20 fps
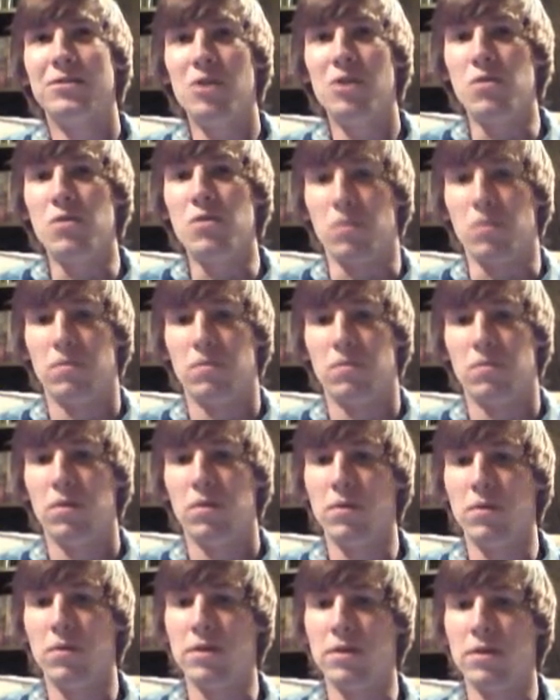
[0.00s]
So, what
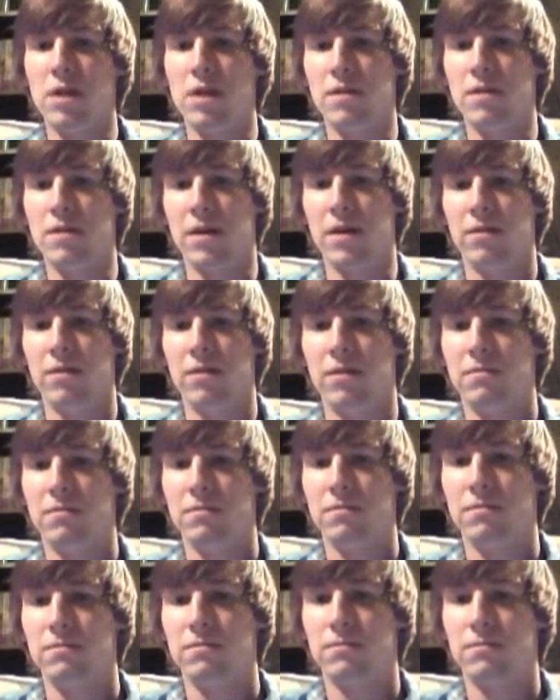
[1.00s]
do you want to talk about?
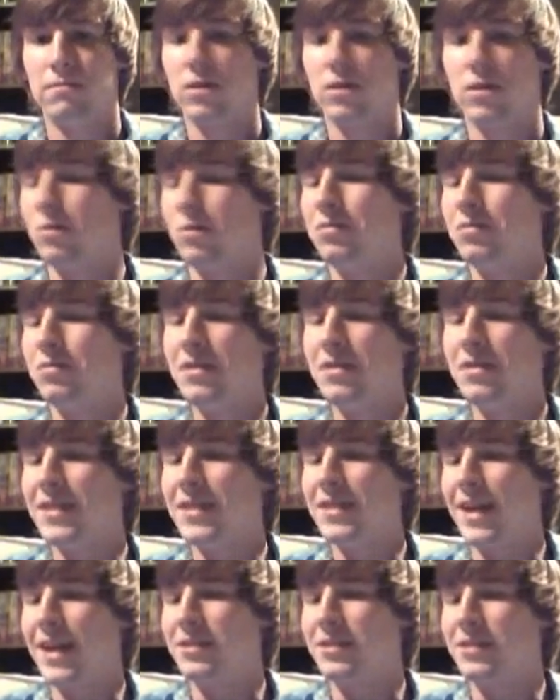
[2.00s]
Completely
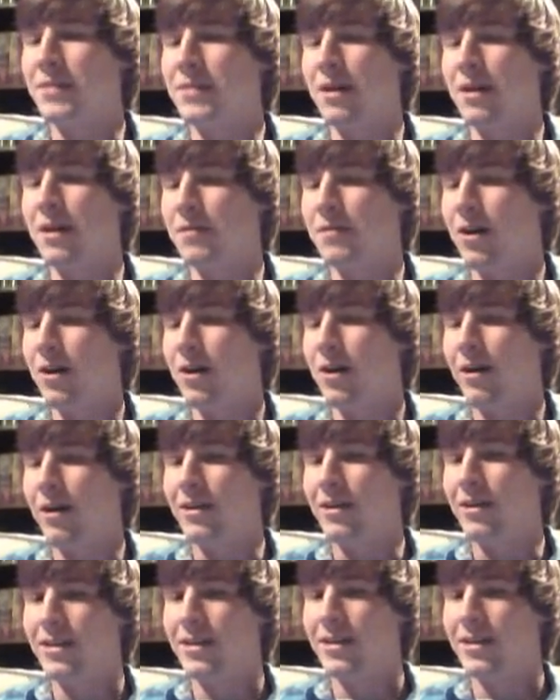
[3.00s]
catches me off guard.